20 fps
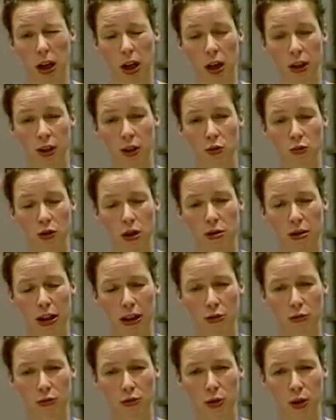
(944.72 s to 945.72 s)

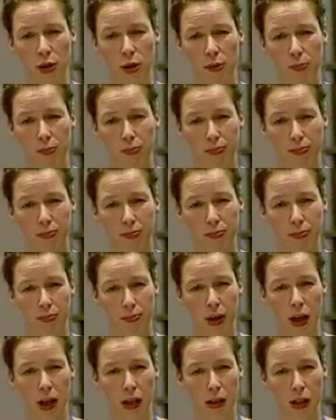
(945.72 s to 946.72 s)
unilateral
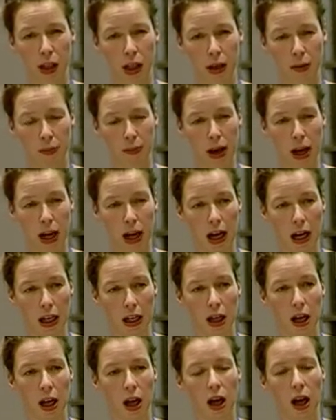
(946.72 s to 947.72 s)
pulsing pain
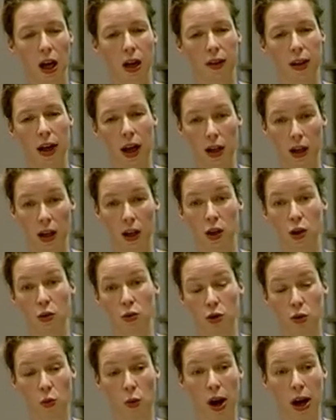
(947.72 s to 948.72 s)
that then
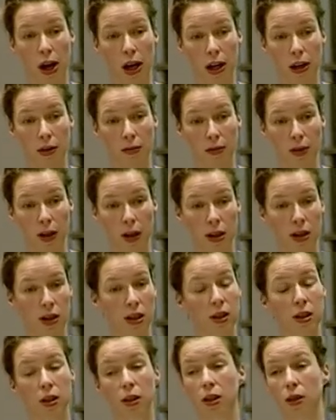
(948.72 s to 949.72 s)
goes away and it
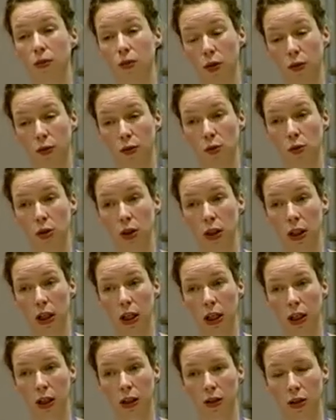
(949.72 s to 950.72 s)
doesn't give you a full
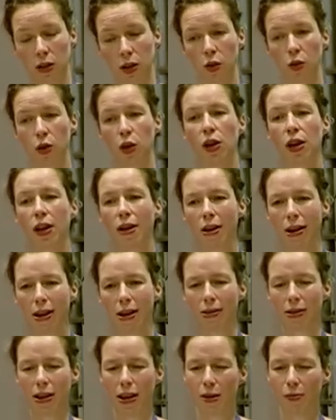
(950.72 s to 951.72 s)
attack. So you're
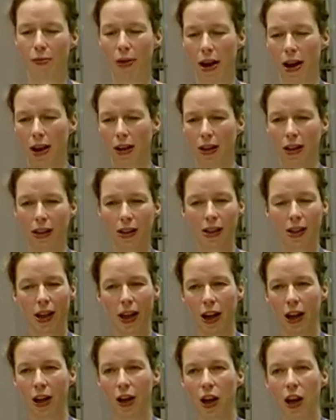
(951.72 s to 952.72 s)
lying there in bed, let's
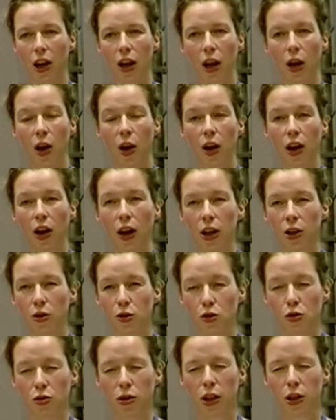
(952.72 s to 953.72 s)
say, and you're
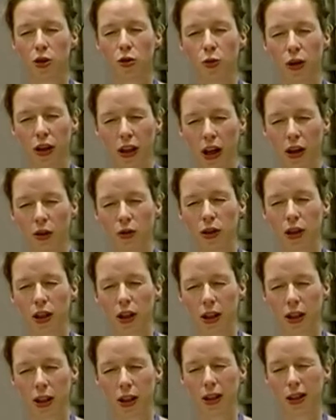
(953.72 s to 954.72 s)
trying to work out,
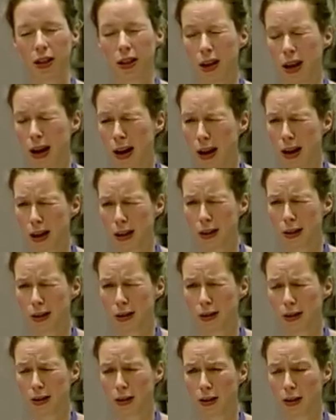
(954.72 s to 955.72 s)
is it that
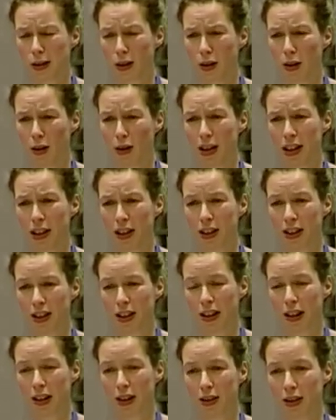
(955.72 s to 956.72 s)
or is
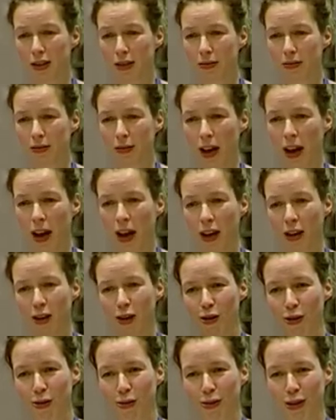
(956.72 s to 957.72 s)
it a
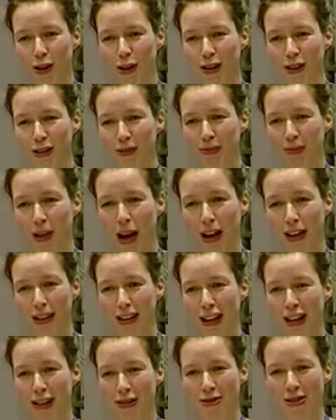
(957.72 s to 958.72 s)
hangover
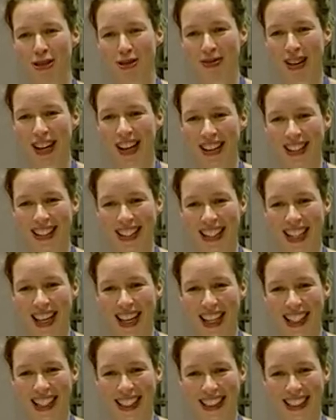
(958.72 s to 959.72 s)
headache from last
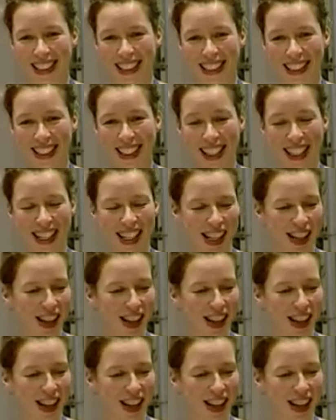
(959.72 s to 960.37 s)
night, okay?